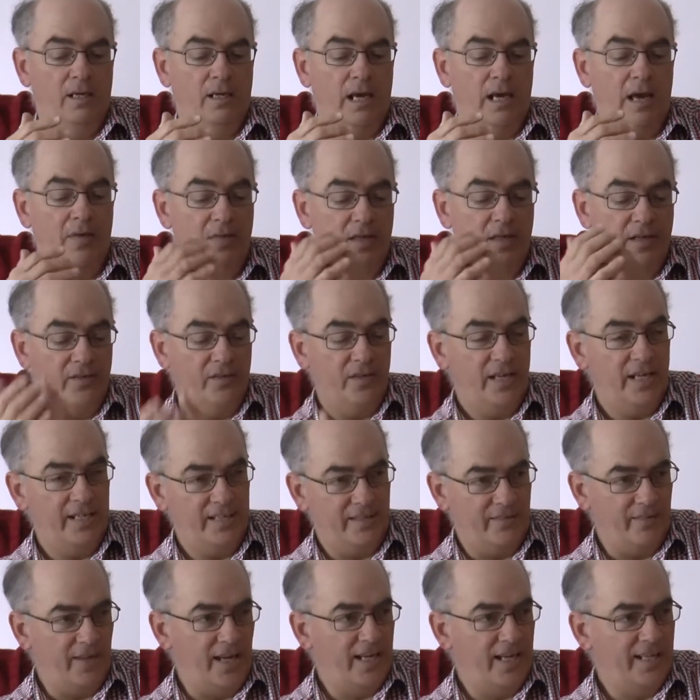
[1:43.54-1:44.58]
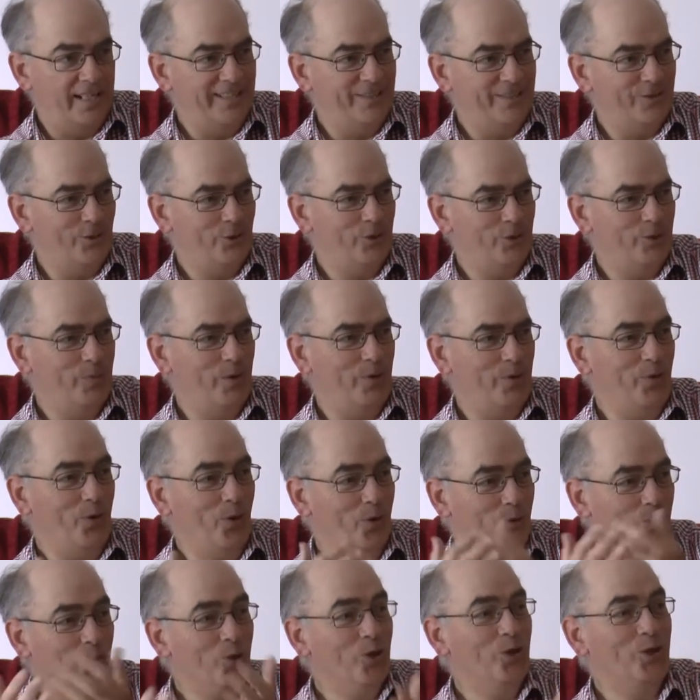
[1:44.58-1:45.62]
And then at the end of that, he talks about the
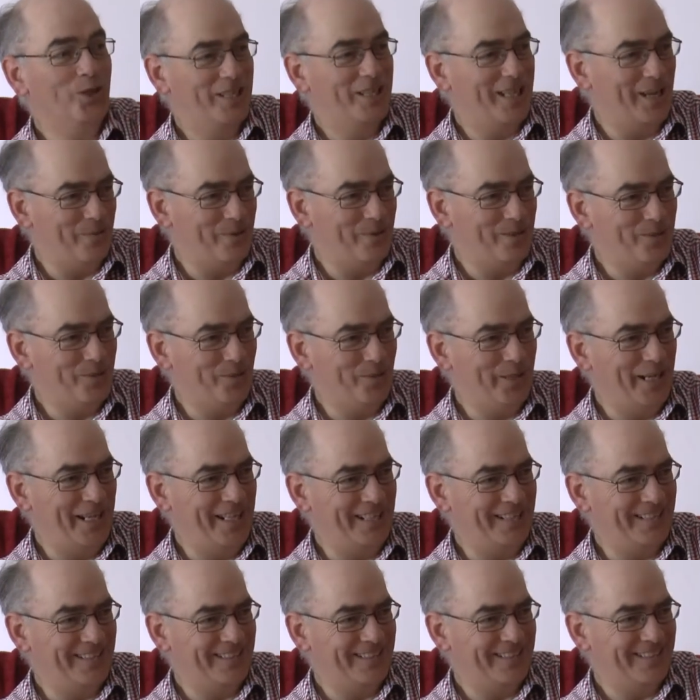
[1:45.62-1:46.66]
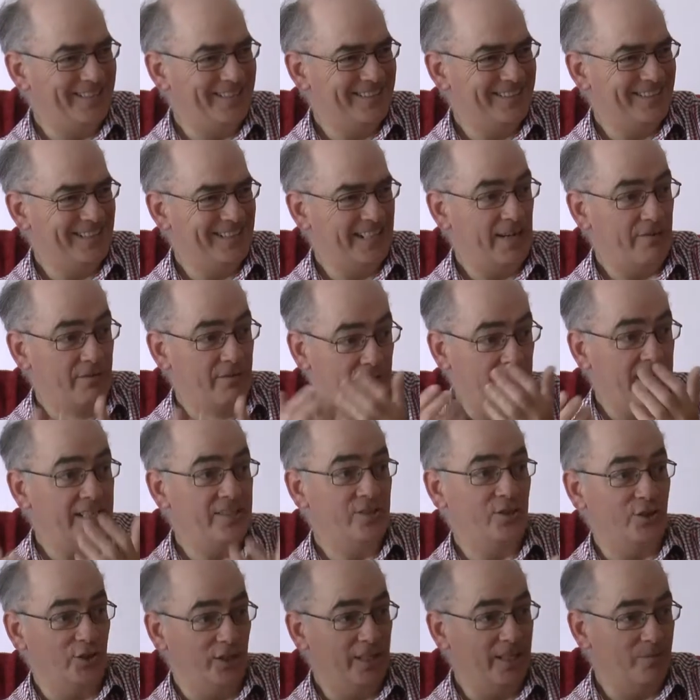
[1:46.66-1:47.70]
whole world coming to an end, like everything is
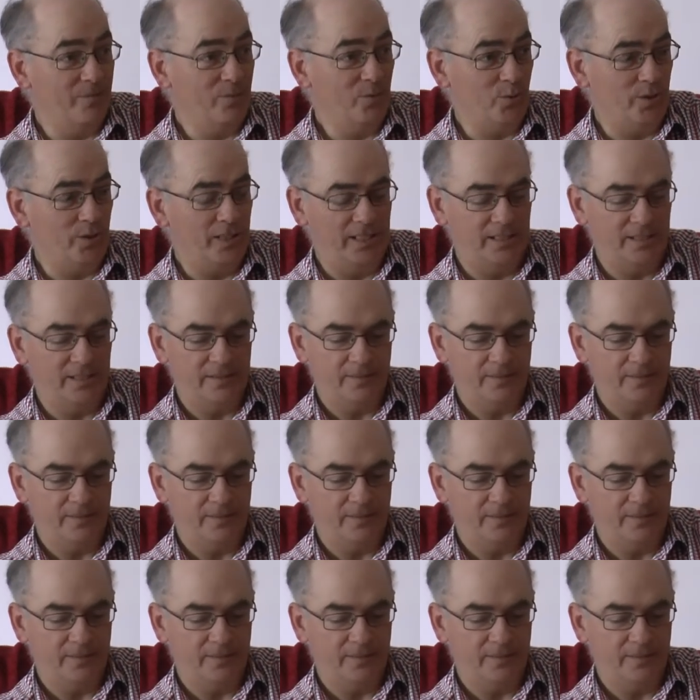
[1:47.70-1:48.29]
going to come to an end.